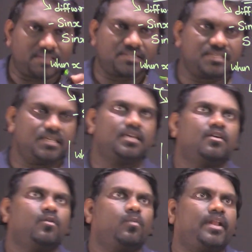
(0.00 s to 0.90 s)
Let's
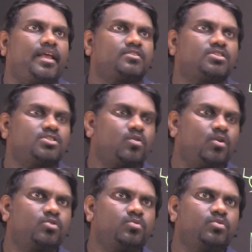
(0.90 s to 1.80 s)
see. When x is
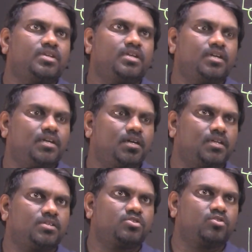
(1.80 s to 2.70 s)
equal to
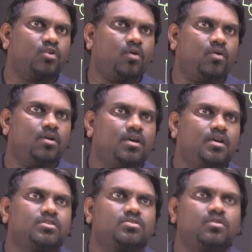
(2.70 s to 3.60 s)
here 0,
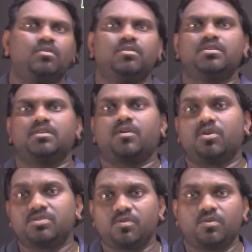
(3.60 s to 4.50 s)
so
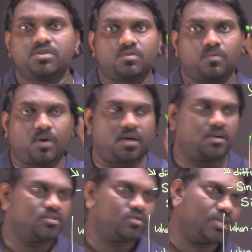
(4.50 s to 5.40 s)
cos 0 is
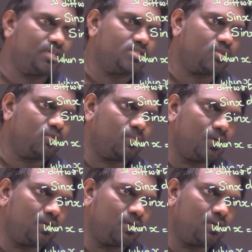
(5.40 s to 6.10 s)
1. So t is equal to